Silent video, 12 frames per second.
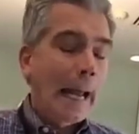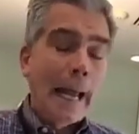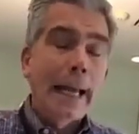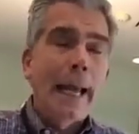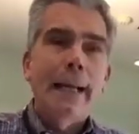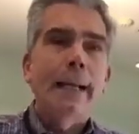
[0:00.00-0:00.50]
I
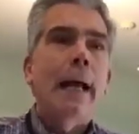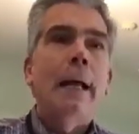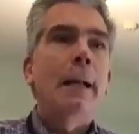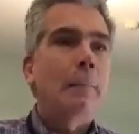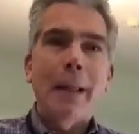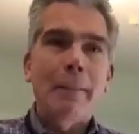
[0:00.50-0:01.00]
I,
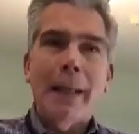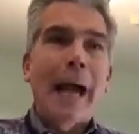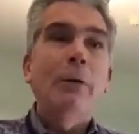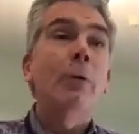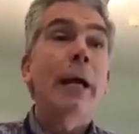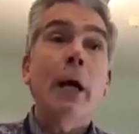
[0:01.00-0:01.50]

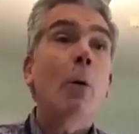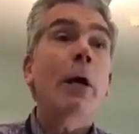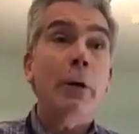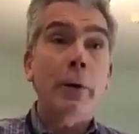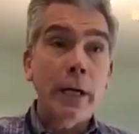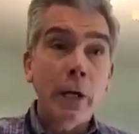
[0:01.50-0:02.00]
I, don't care
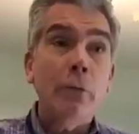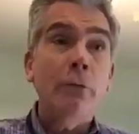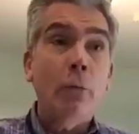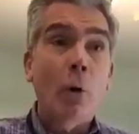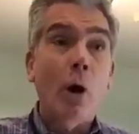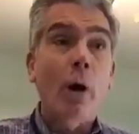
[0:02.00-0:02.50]
what you're here
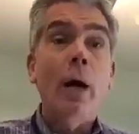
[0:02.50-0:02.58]
for.